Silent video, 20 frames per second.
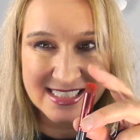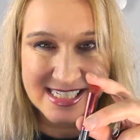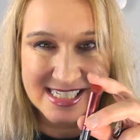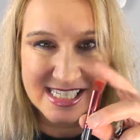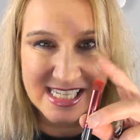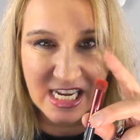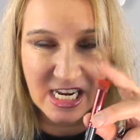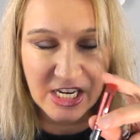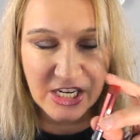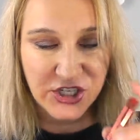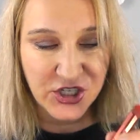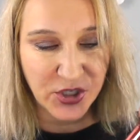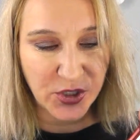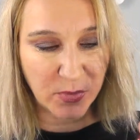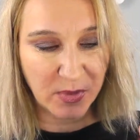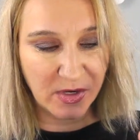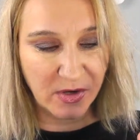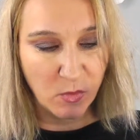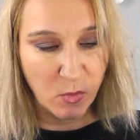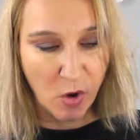thick as you
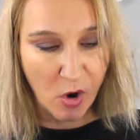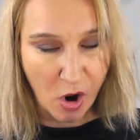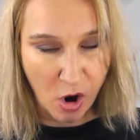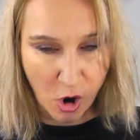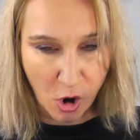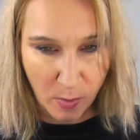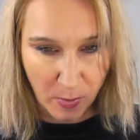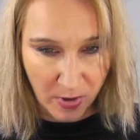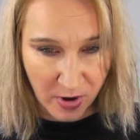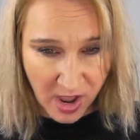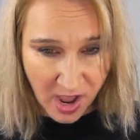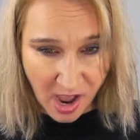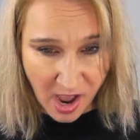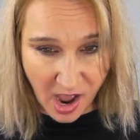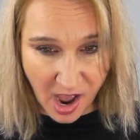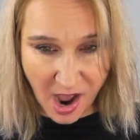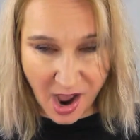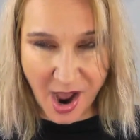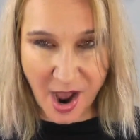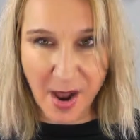would hope.
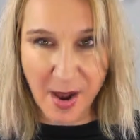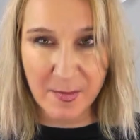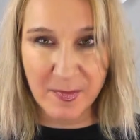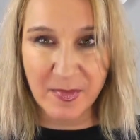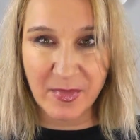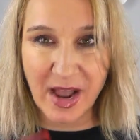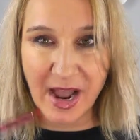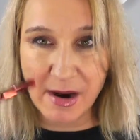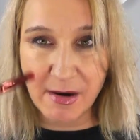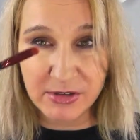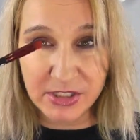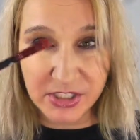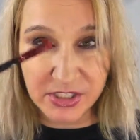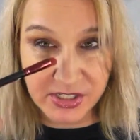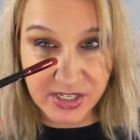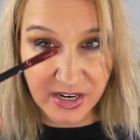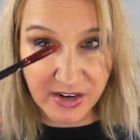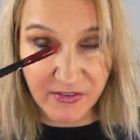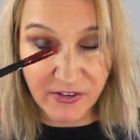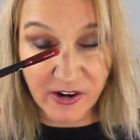I was
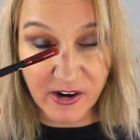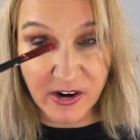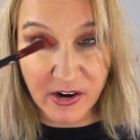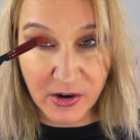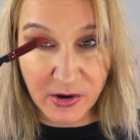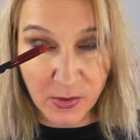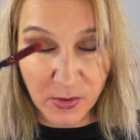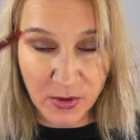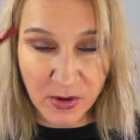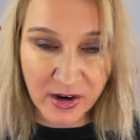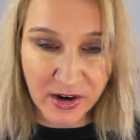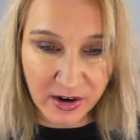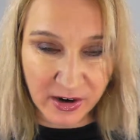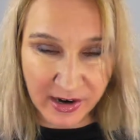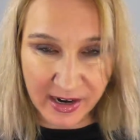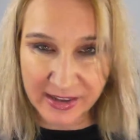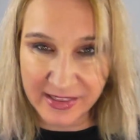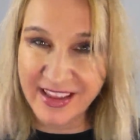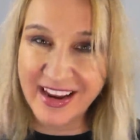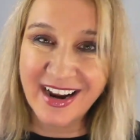using it for inner
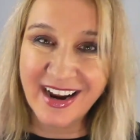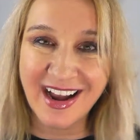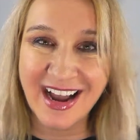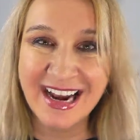corner, and like,